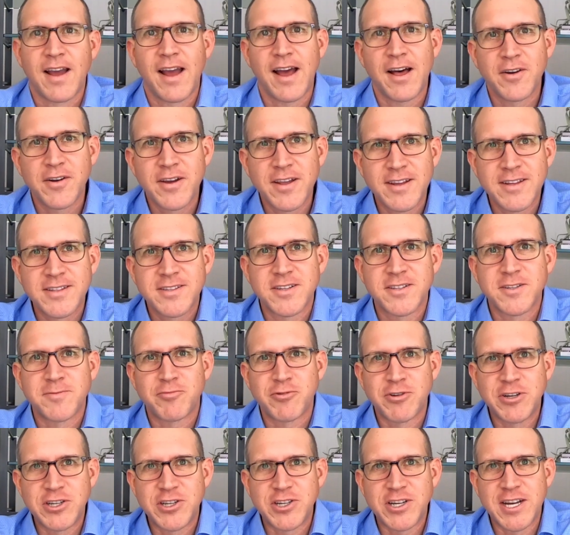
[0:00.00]
I'll get into
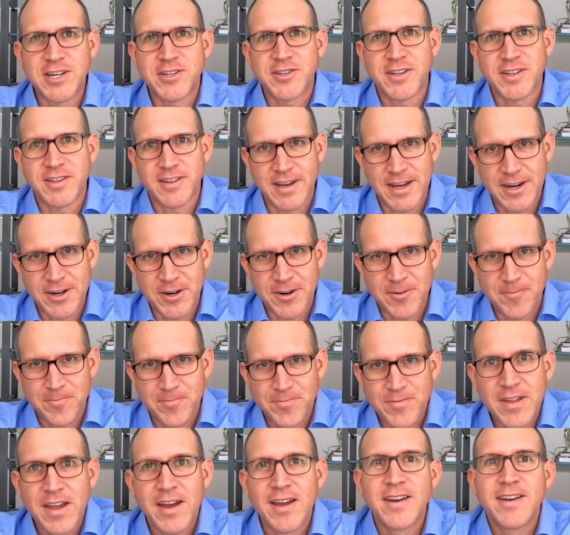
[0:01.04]
depreciation later.
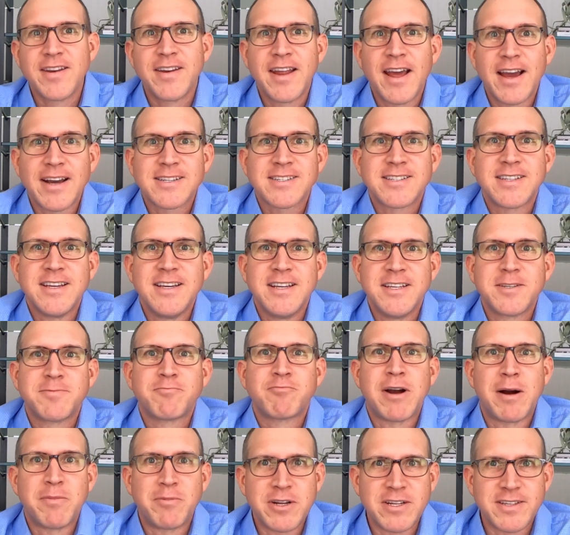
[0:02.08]
Next is
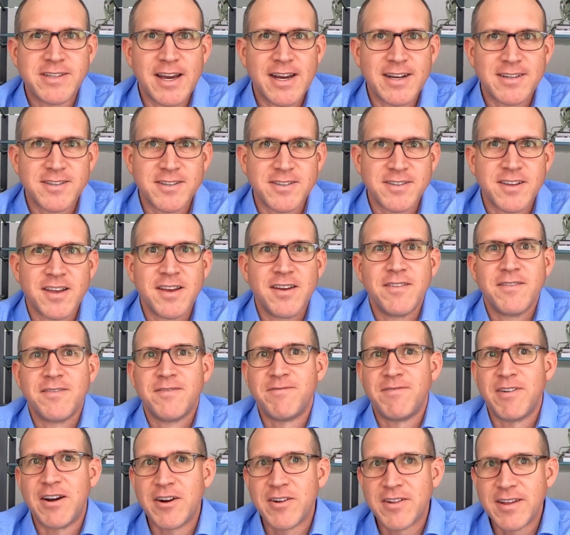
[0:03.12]
property taxes.
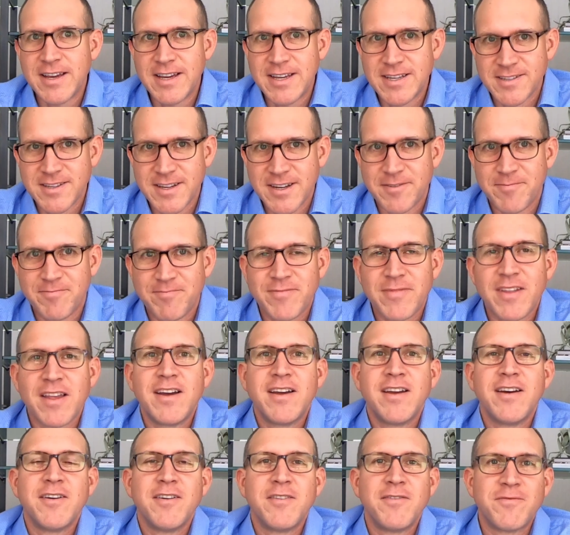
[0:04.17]
Fairly easy.
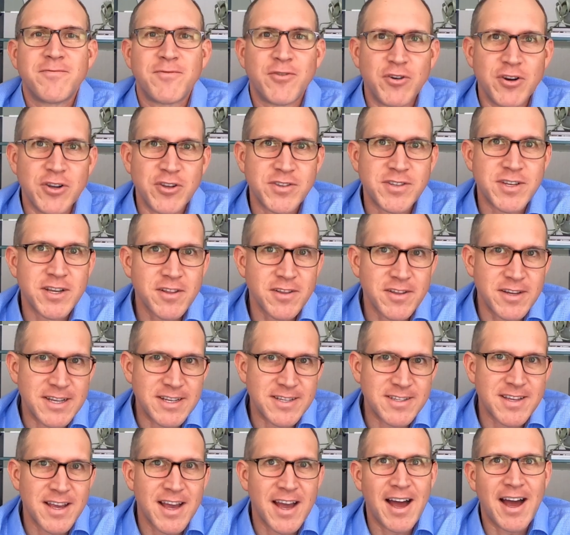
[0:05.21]
For
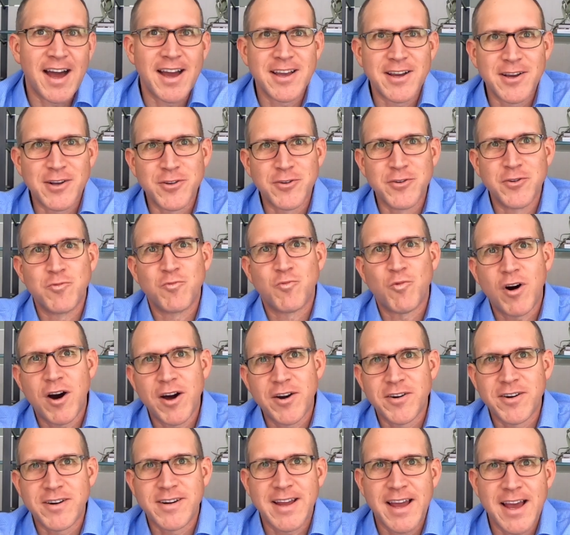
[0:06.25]
utilities, I include
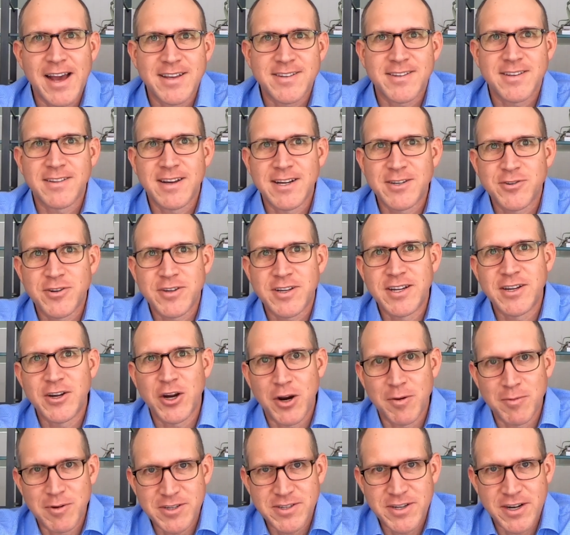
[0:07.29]
water, gas, electric, and
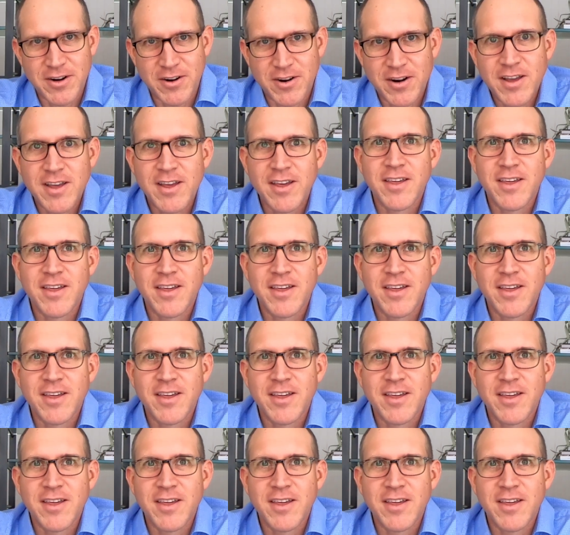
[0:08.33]
garbage here.